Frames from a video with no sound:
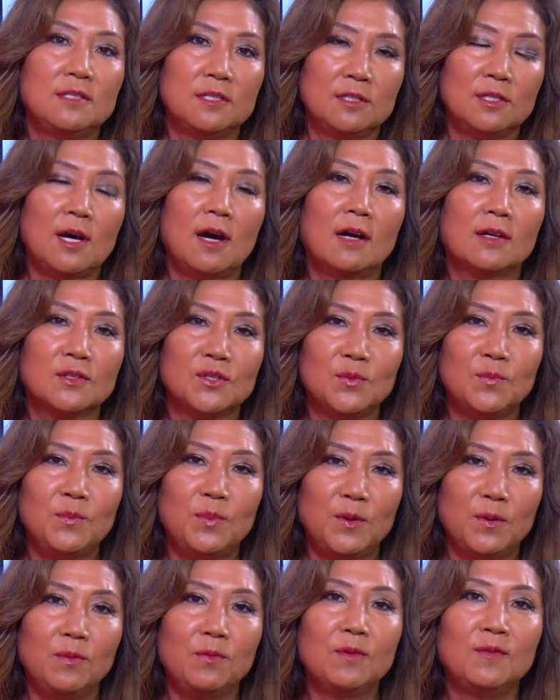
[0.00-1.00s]
to talk to
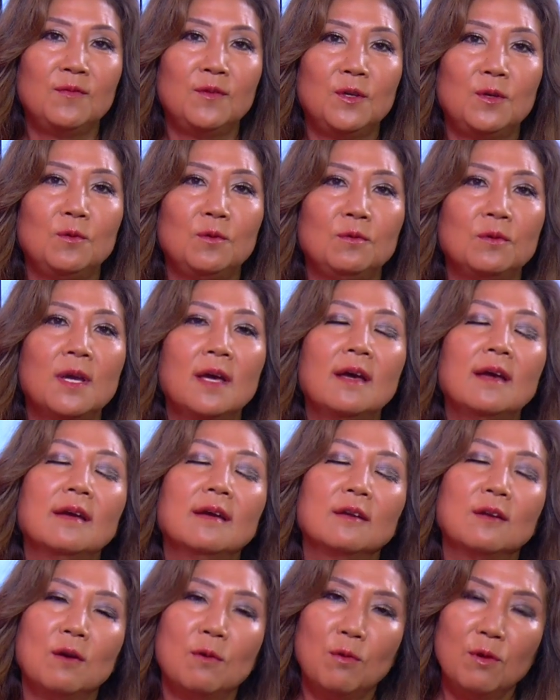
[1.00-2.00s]
both of you,
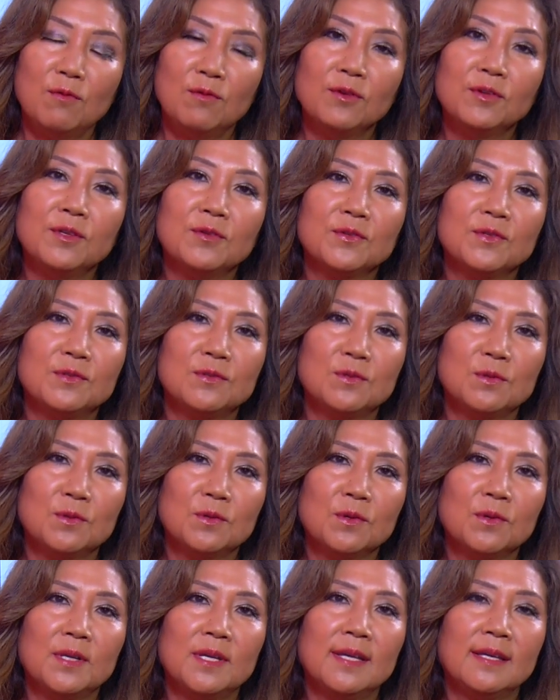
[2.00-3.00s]
go over your
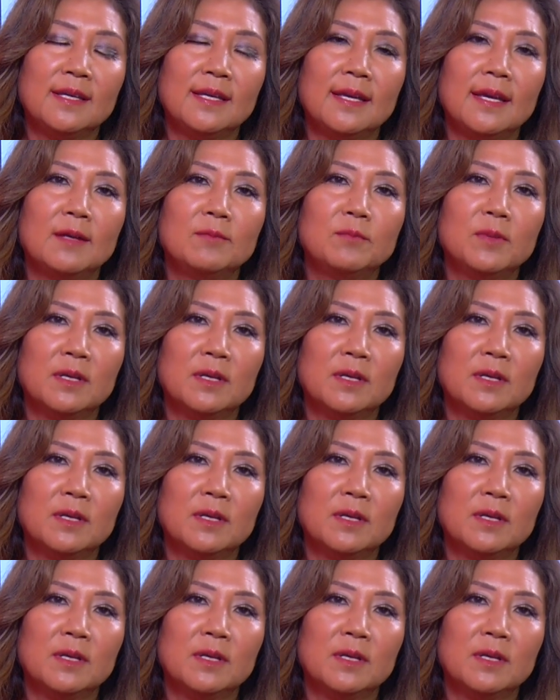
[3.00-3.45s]
story again,